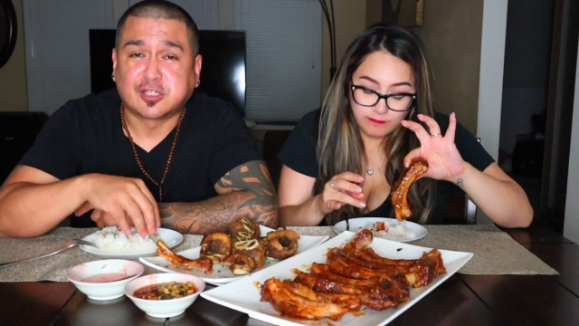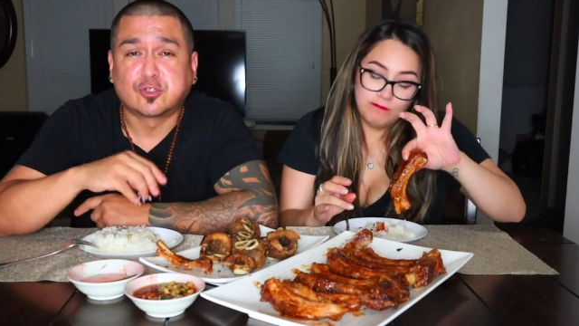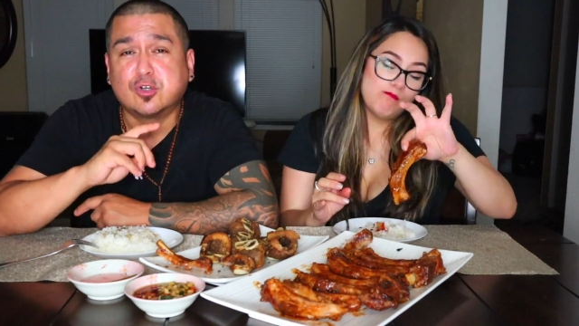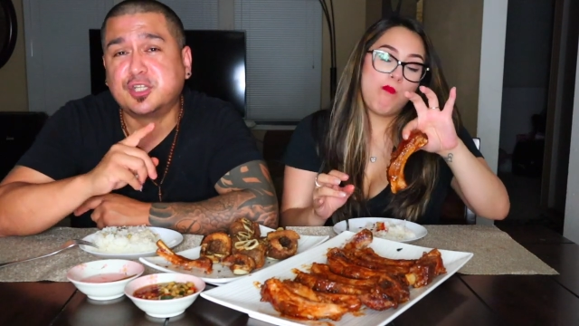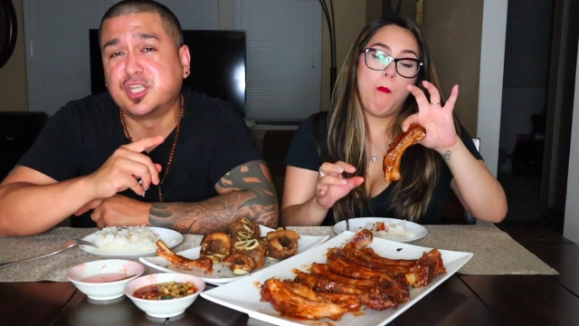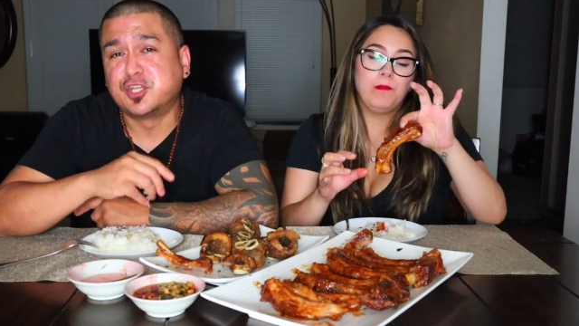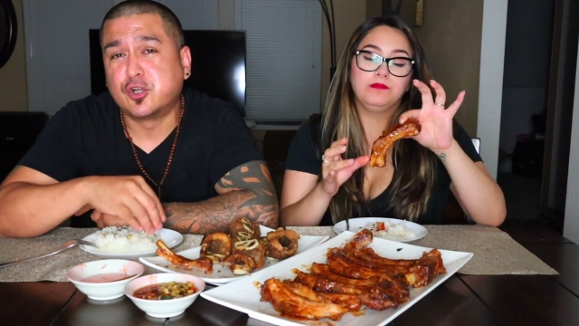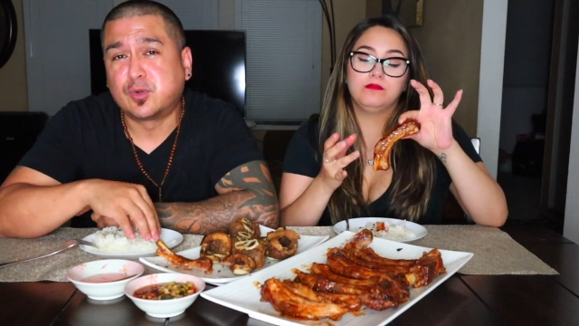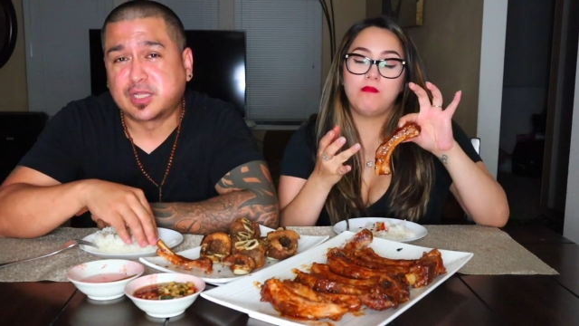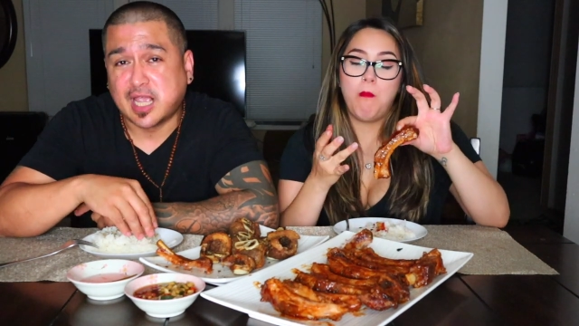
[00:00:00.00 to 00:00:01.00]
Speaker 1: totally didn't know
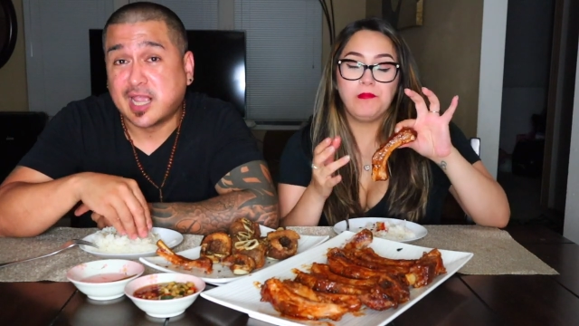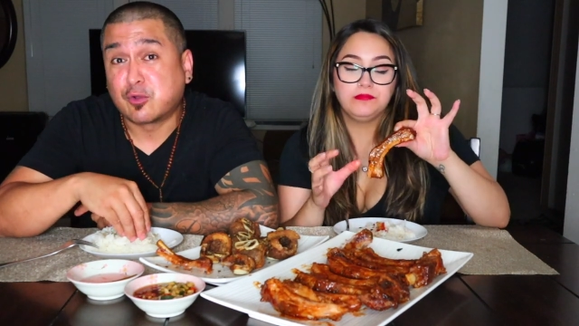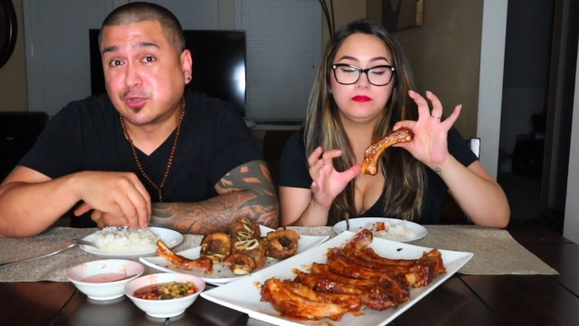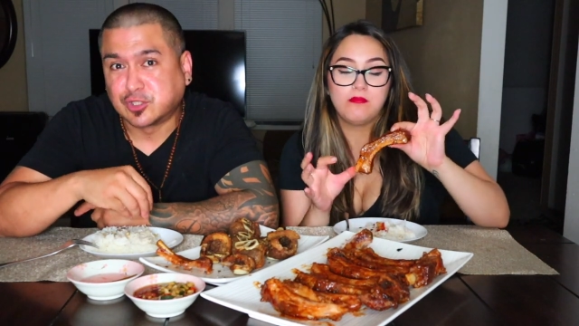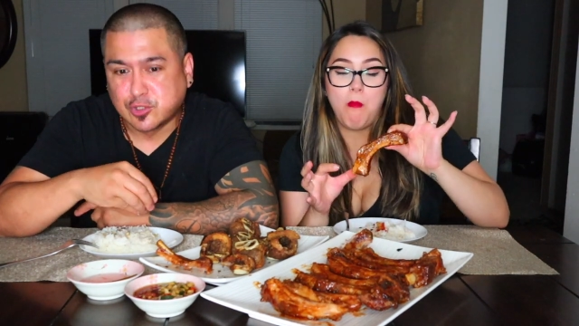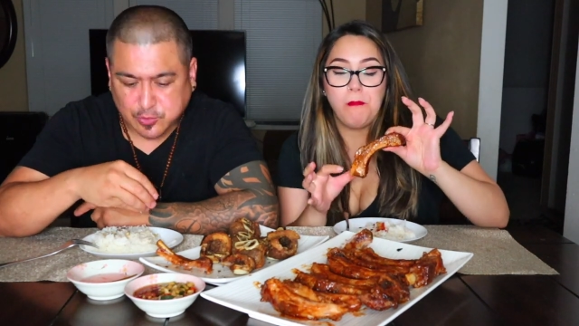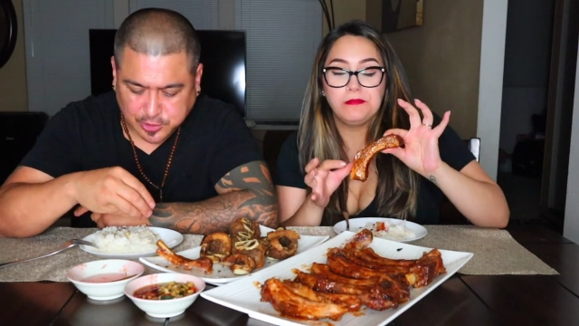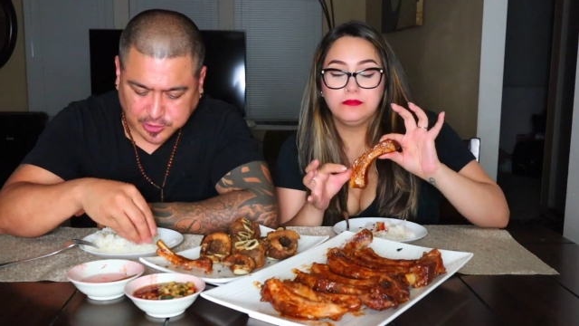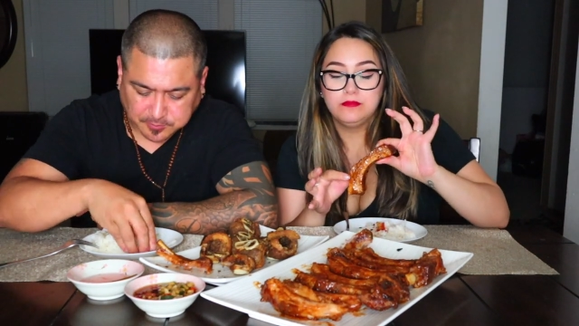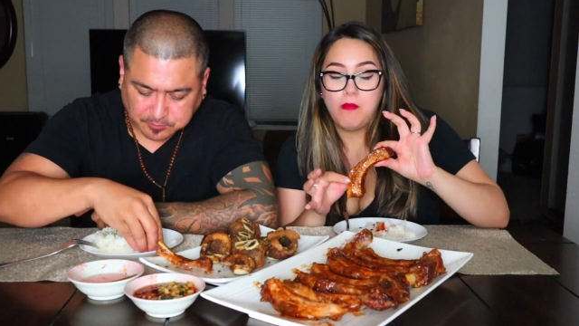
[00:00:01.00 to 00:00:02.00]
what the heck was going
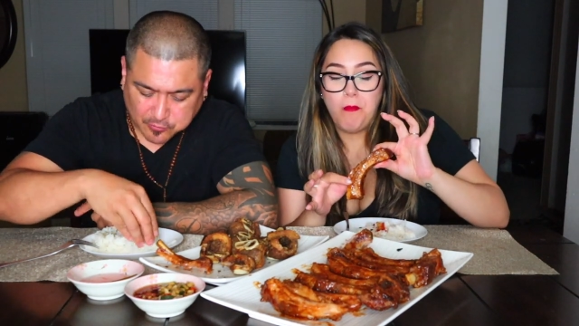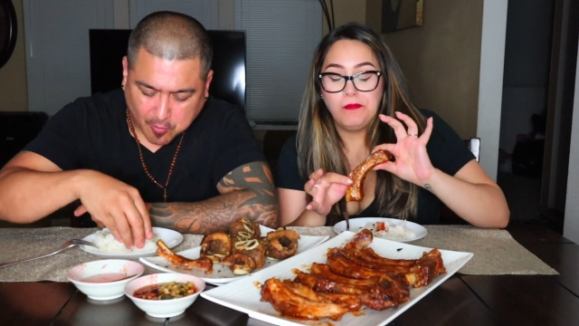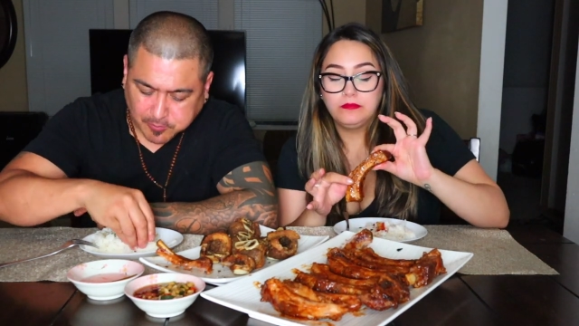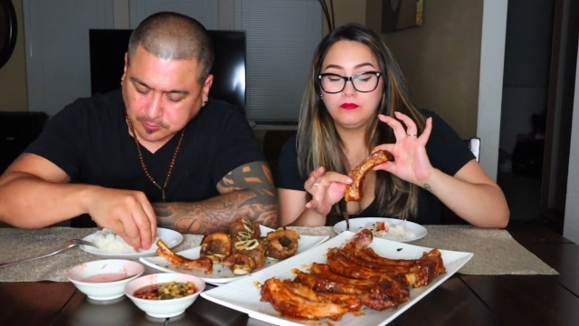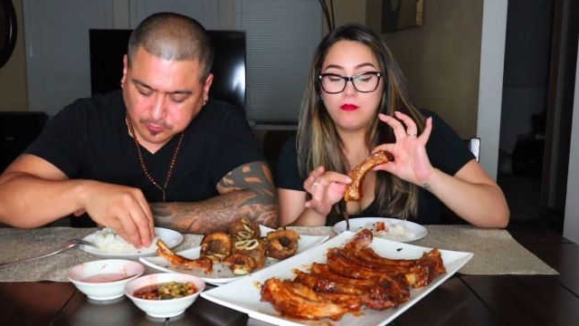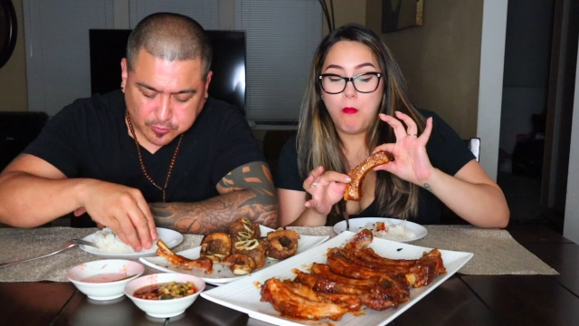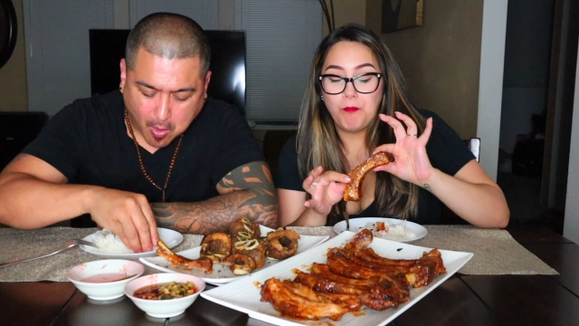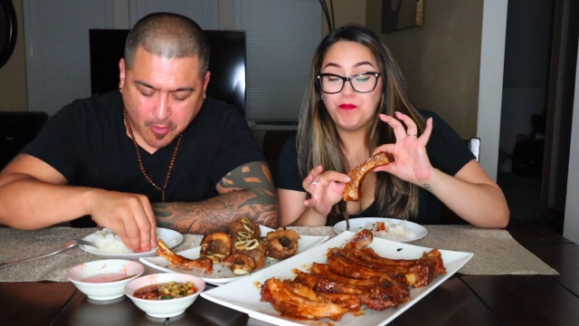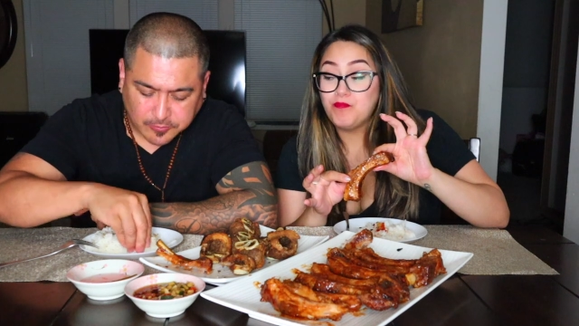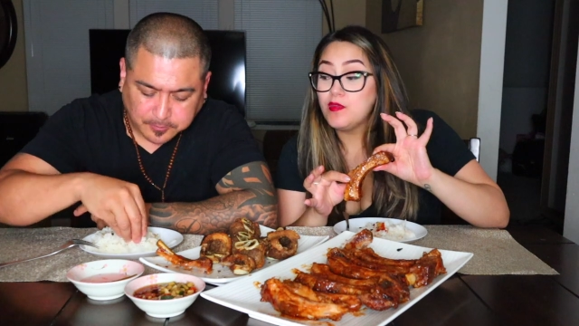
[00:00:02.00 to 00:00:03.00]
on.
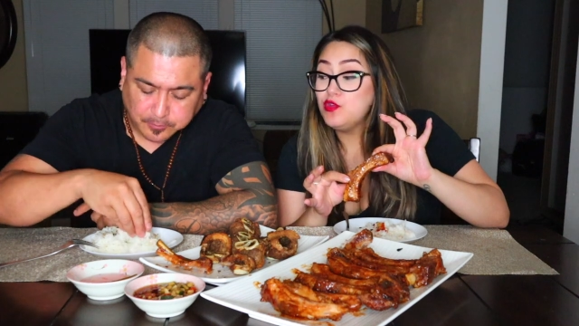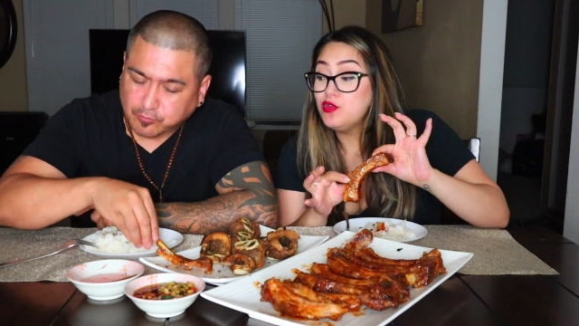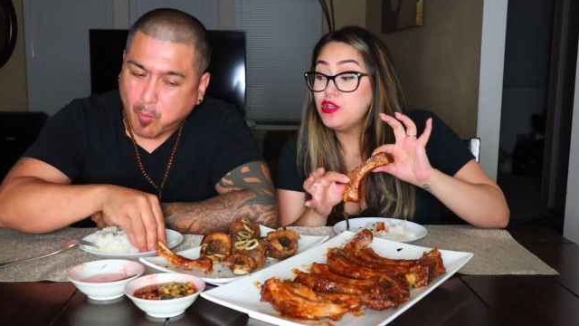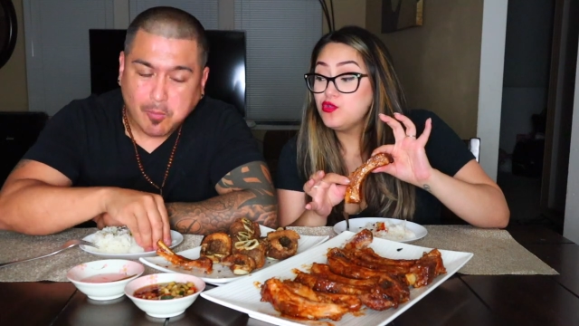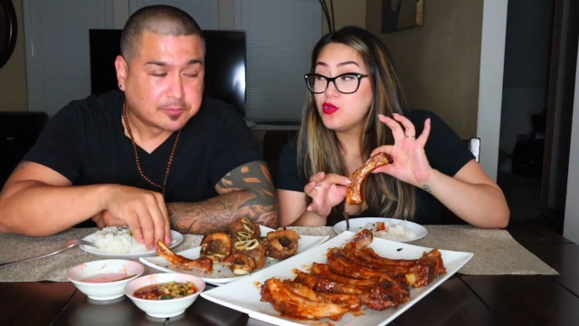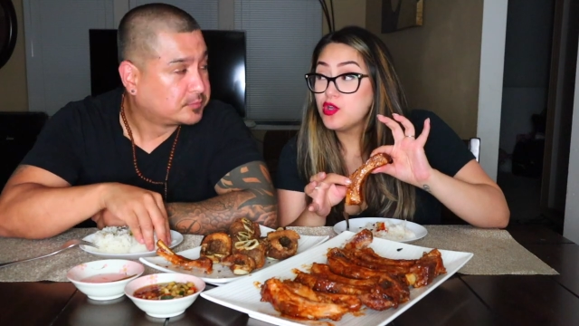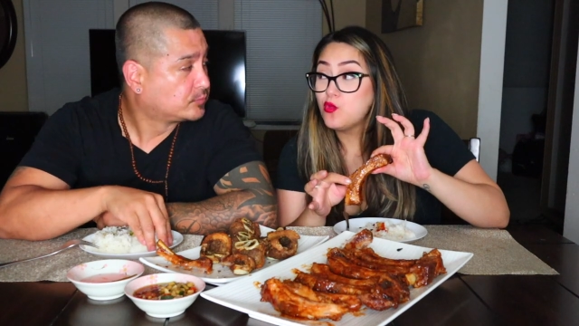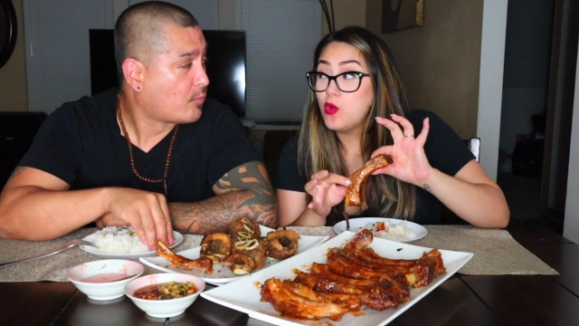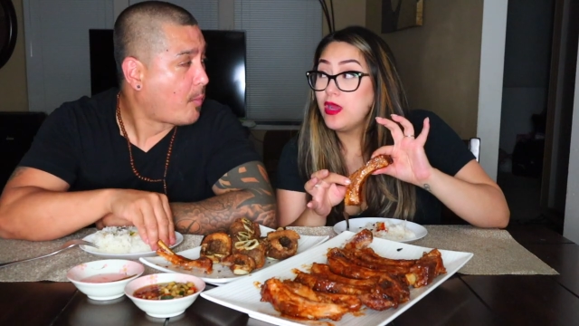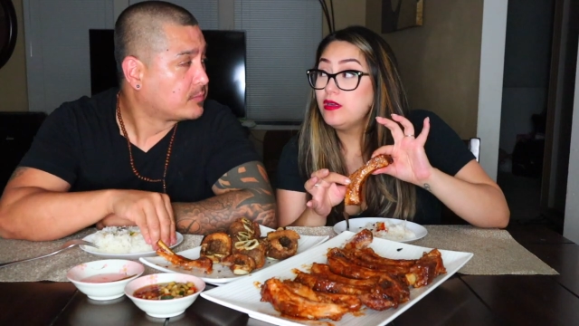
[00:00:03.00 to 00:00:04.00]
Speaker 2: You didn't drink
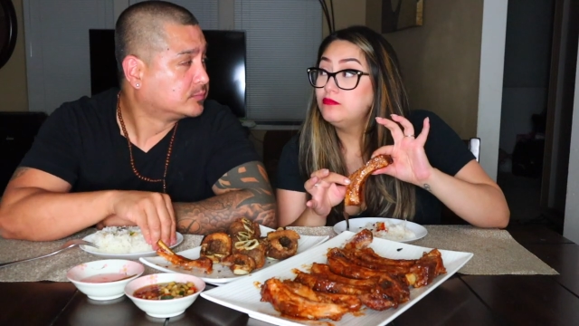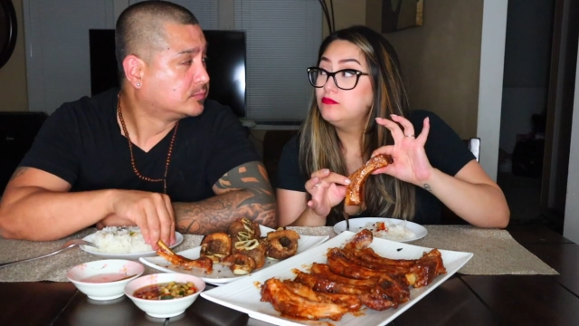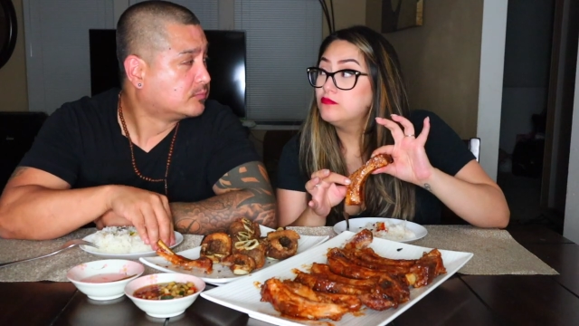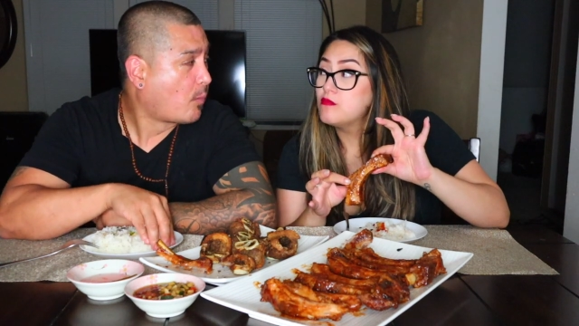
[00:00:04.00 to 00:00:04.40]
wine?